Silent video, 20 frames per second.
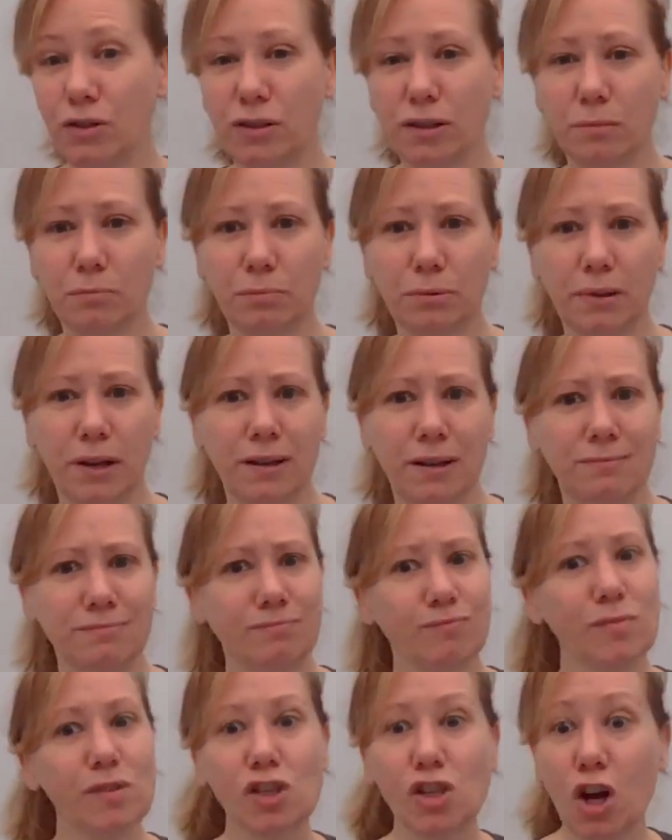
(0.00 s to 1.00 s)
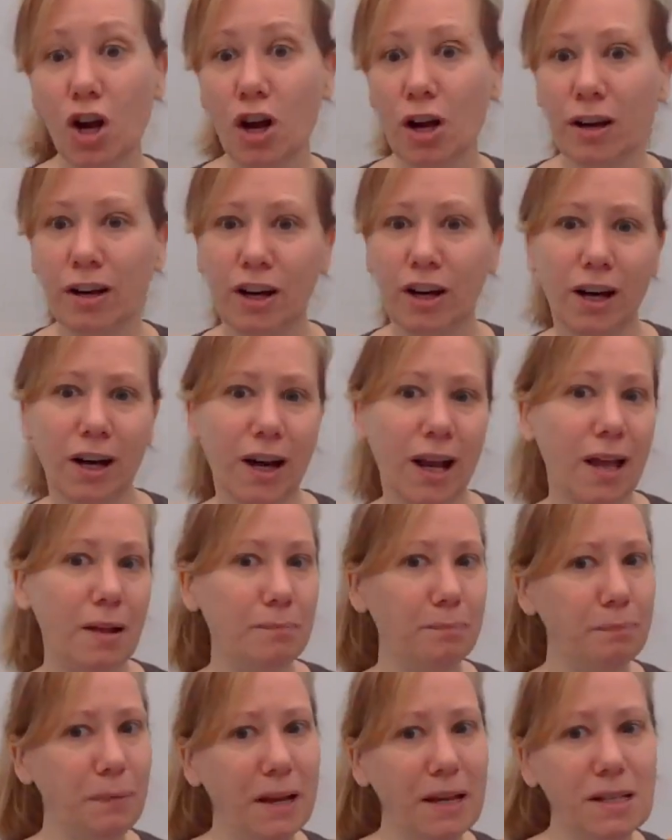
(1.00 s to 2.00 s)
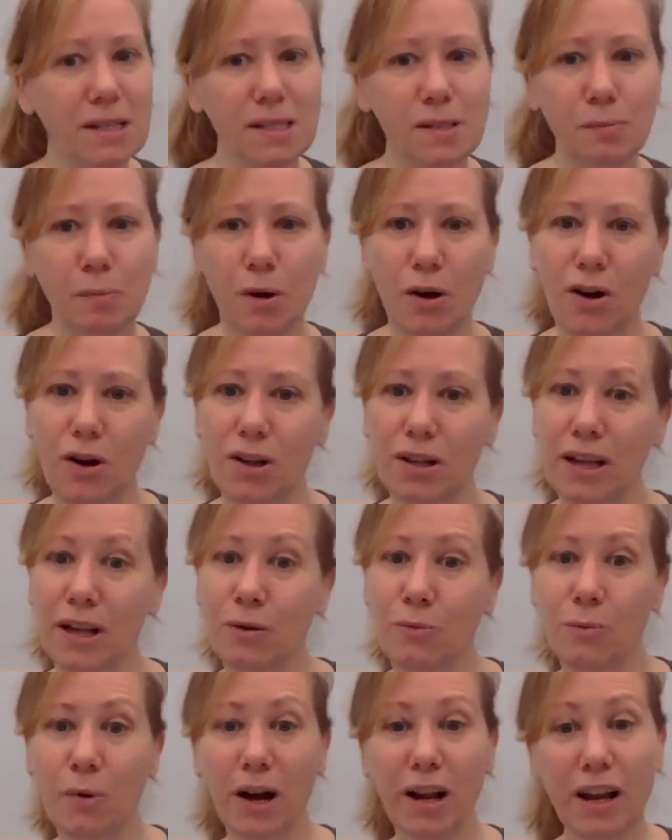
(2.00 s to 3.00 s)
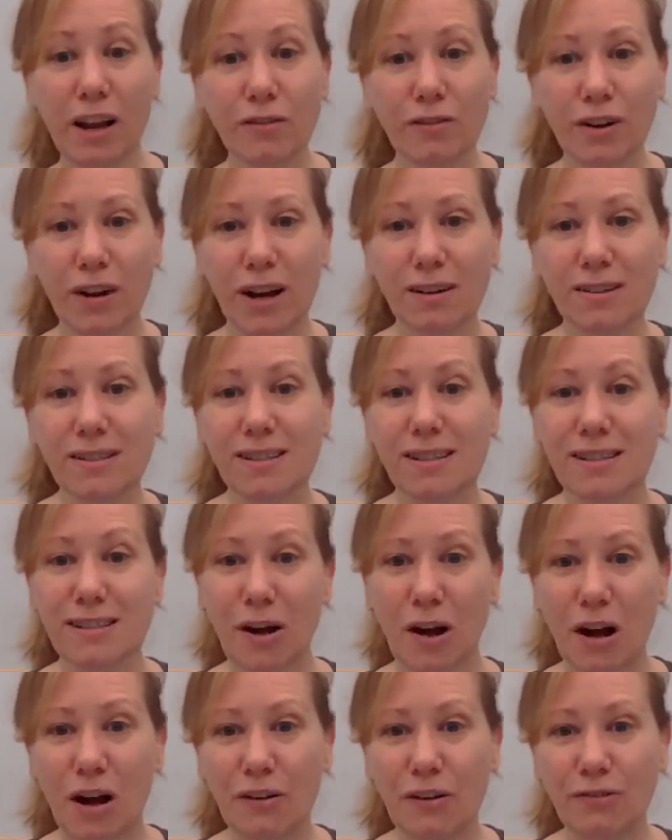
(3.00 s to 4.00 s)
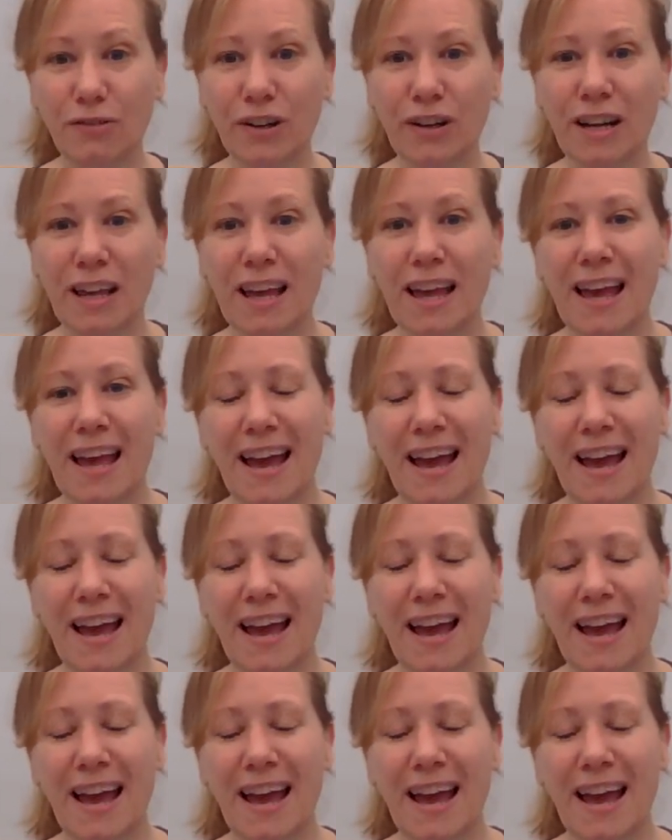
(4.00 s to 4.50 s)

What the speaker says: you can play soccer and baseball and whatever else is offered